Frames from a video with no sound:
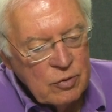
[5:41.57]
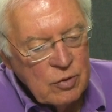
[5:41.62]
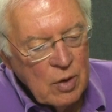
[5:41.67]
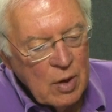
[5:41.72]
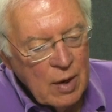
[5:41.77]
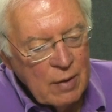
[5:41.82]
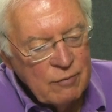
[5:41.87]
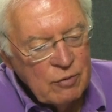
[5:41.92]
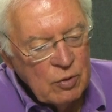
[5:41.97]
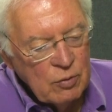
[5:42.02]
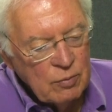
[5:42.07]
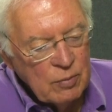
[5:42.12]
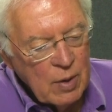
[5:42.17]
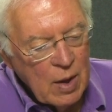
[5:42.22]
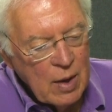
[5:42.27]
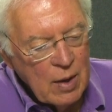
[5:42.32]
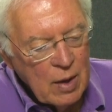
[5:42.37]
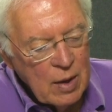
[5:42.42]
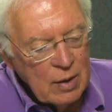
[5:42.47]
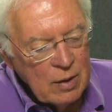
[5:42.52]
have you
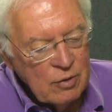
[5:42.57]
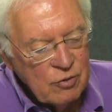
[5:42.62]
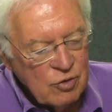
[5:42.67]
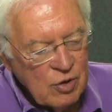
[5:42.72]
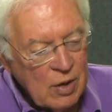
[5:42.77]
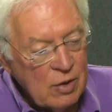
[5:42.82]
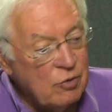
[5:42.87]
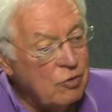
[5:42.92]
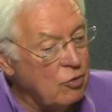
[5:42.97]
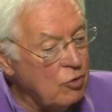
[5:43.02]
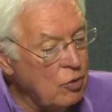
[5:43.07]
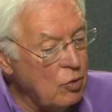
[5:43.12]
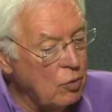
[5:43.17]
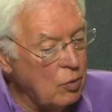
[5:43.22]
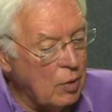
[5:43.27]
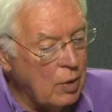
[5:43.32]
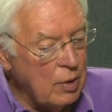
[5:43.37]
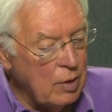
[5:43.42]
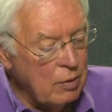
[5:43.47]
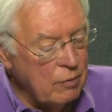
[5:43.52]
had a chance,
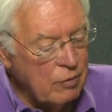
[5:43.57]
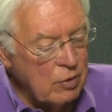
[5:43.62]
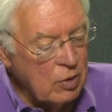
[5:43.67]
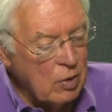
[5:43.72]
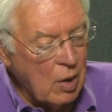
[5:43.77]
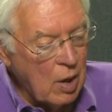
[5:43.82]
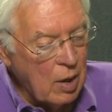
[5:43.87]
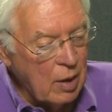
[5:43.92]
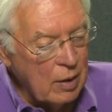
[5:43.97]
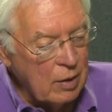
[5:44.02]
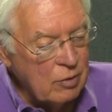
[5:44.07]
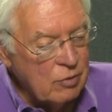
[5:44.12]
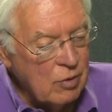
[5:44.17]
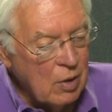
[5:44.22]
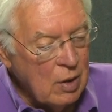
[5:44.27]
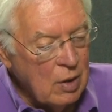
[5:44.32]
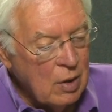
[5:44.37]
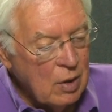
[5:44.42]
you or any of your colleagues,